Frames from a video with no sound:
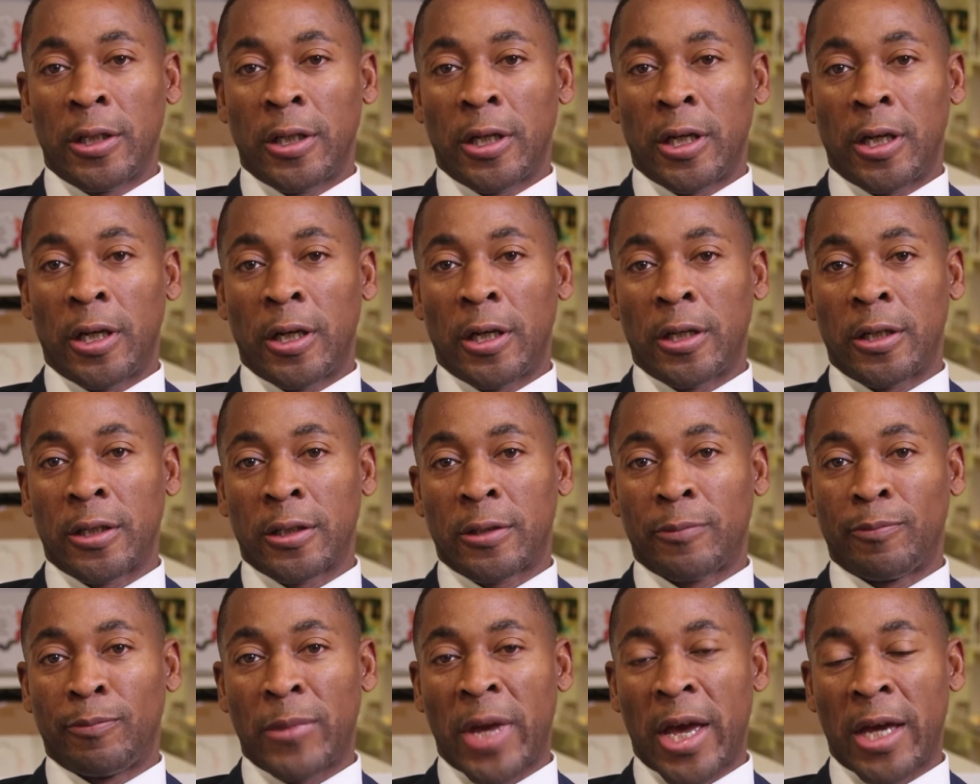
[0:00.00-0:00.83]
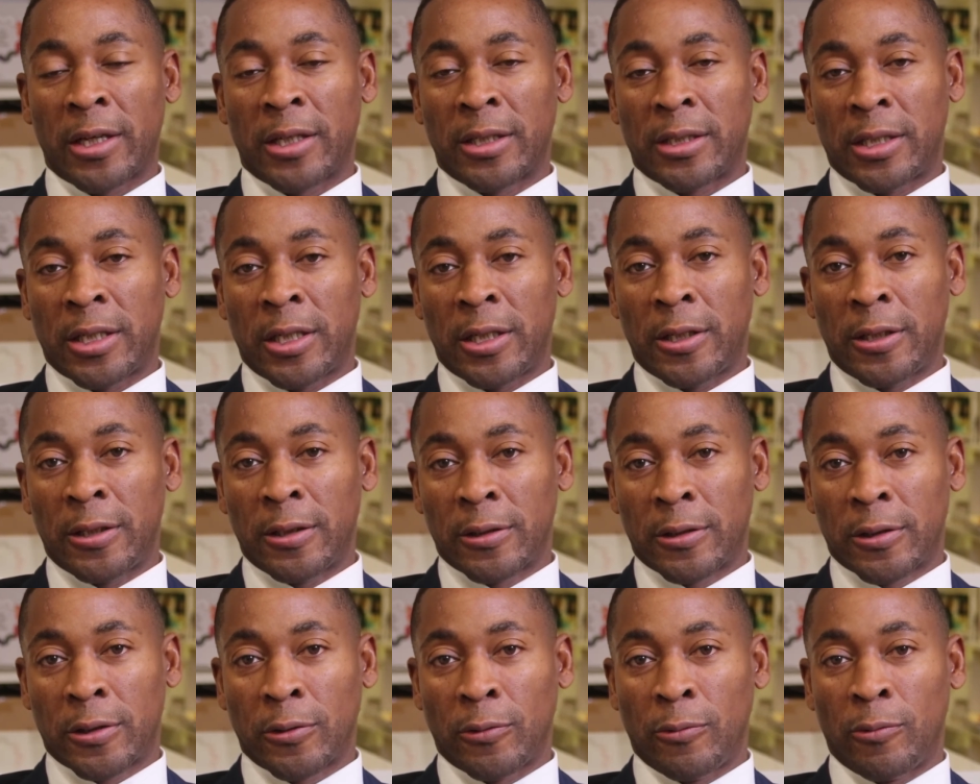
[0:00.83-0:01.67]
uh, magazine
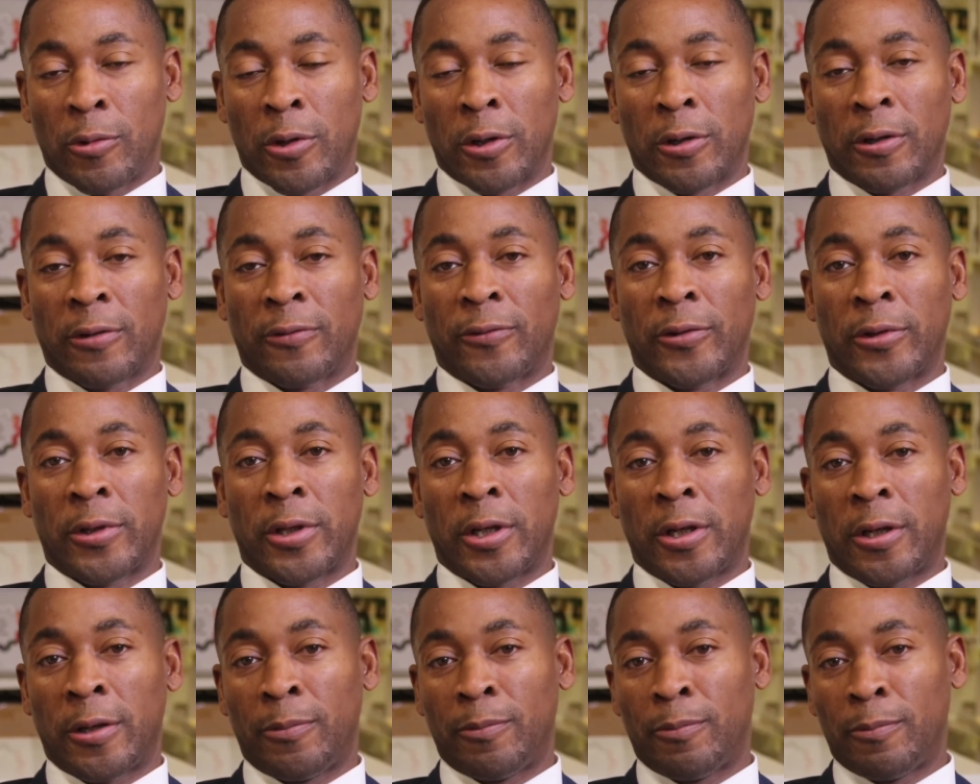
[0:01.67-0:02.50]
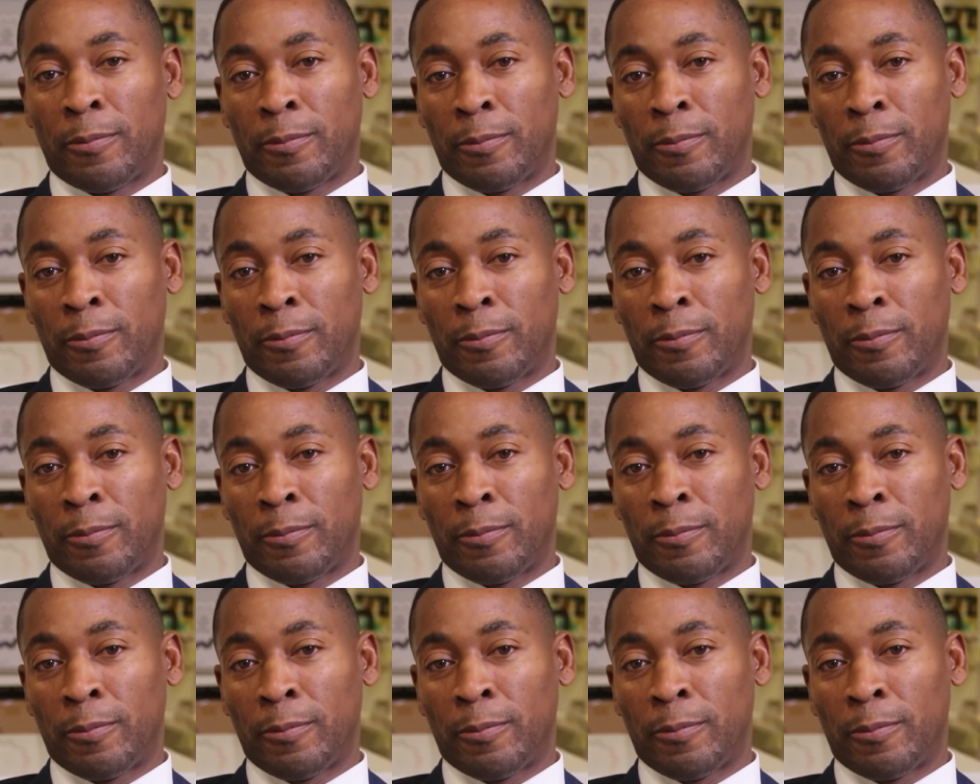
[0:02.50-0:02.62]
to work for their